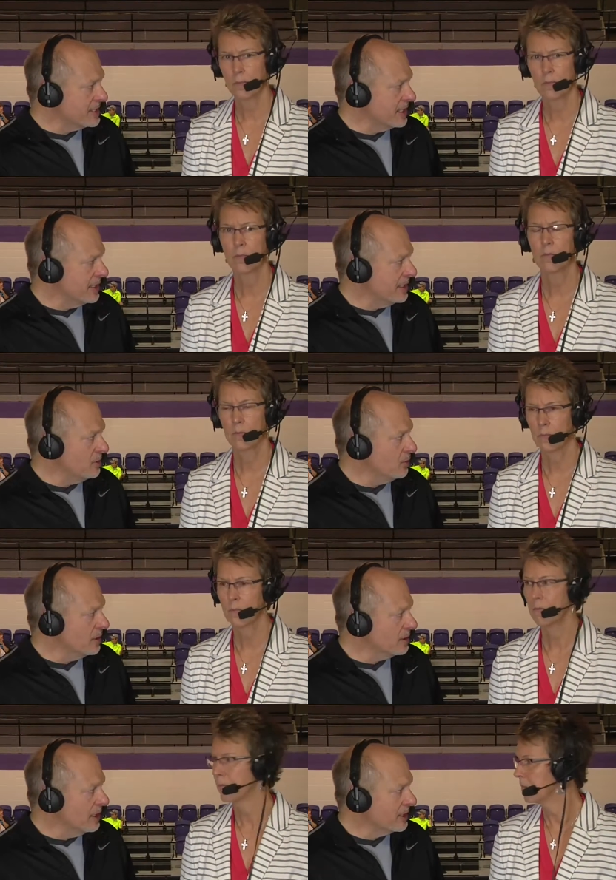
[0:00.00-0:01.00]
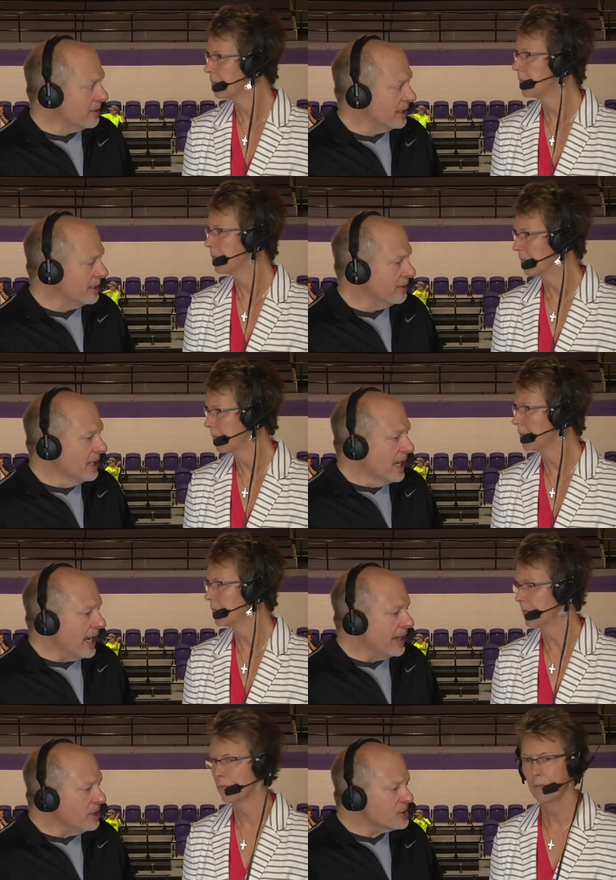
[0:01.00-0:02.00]
Speaker 1: D and E at one o'clock right here.
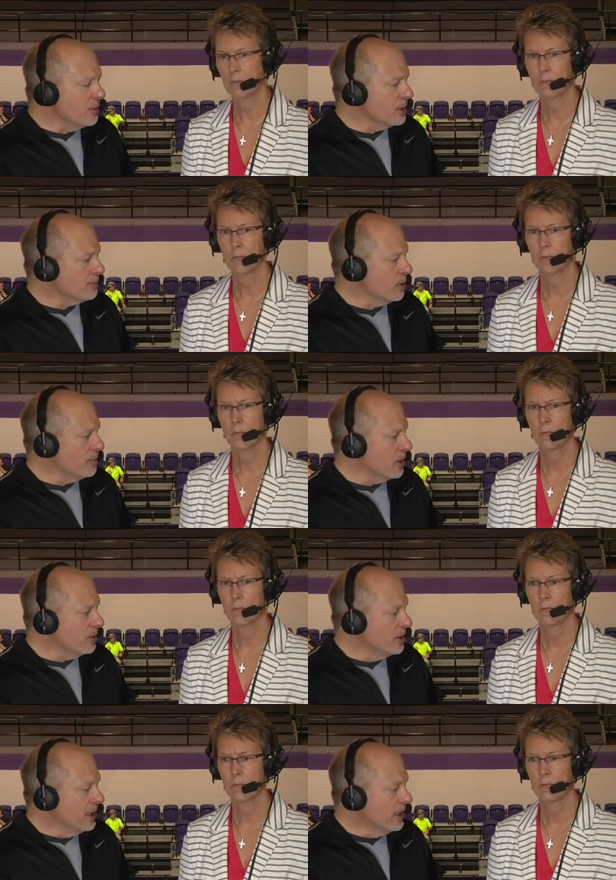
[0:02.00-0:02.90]
And I also want to promo,